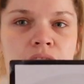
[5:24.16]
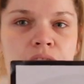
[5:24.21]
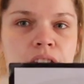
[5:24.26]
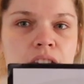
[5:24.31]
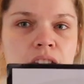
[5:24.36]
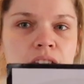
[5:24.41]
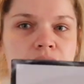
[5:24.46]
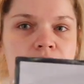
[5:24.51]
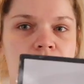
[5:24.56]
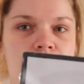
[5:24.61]

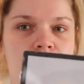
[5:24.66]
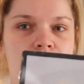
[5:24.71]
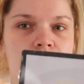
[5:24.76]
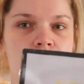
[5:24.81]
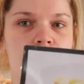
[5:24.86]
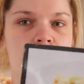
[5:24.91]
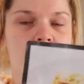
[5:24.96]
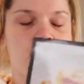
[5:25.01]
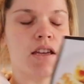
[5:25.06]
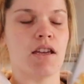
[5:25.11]
this
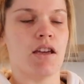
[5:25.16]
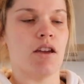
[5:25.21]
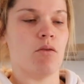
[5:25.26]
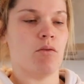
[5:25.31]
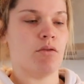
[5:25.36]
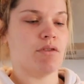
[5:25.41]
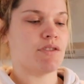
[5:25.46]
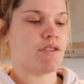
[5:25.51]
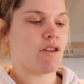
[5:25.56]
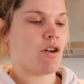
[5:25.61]
it
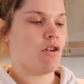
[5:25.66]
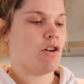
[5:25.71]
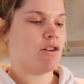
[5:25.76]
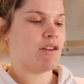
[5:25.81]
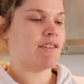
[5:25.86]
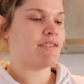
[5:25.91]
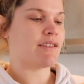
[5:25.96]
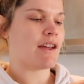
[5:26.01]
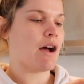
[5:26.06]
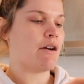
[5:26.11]
was on
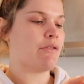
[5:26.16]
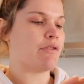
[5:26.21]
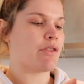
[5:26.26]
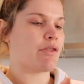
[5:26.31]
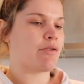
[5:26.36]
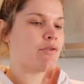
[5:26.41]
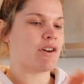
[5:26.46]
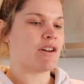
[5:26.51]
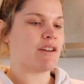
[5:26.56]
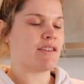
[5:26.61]
sale for
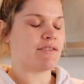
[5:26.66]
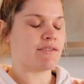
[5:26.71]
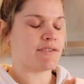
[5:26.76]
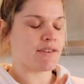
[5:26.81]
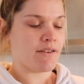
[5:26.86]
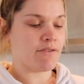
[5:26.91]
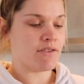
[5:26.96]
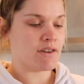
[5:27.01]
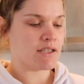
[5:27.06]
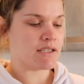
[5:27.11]

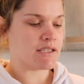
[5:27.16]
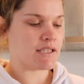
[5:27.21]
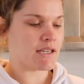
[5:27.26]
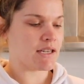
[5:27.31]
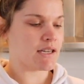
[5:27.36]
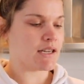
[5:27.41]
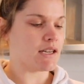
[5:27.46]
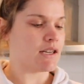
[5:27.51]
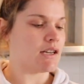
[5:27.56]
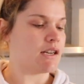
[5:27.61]

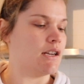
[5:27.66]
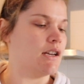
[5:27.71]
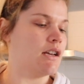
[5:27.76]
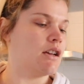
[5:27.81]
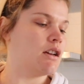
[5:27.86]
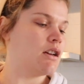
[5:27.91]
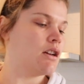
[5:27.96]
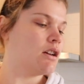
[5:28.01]
3.70